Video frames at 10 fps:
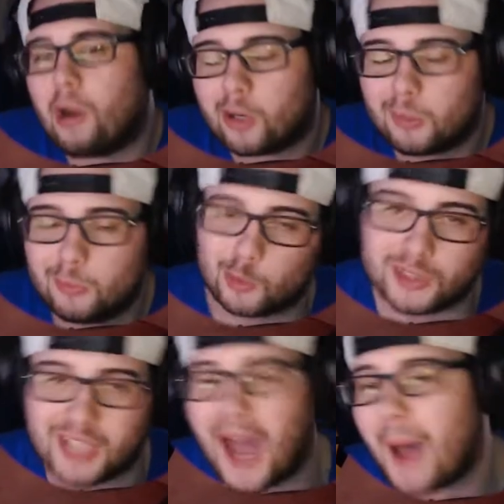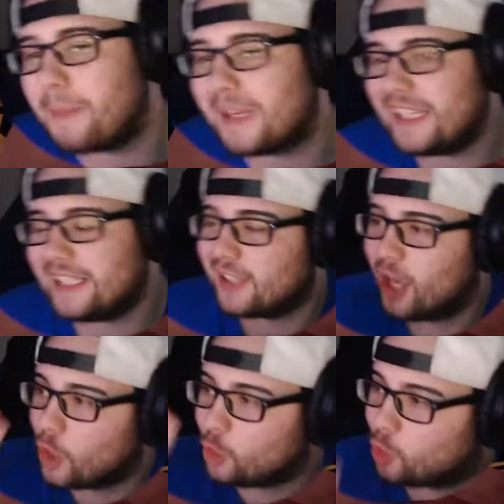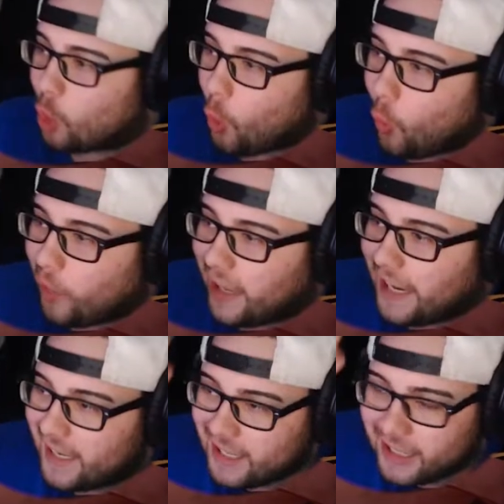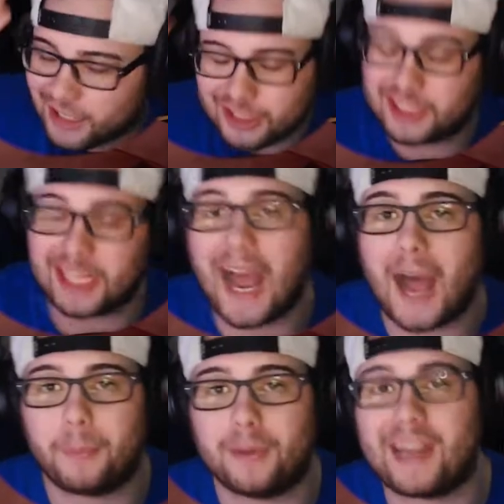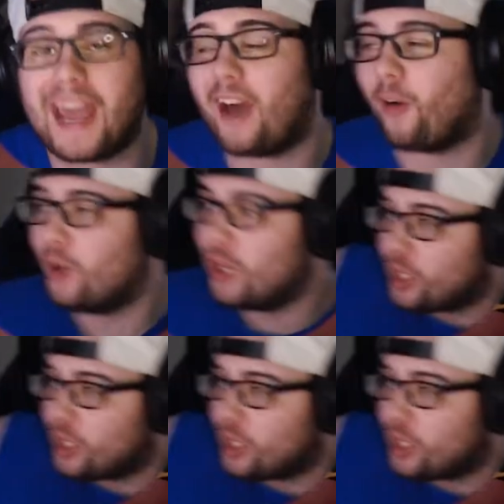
welcome to Toppy's Toy Shop. Now,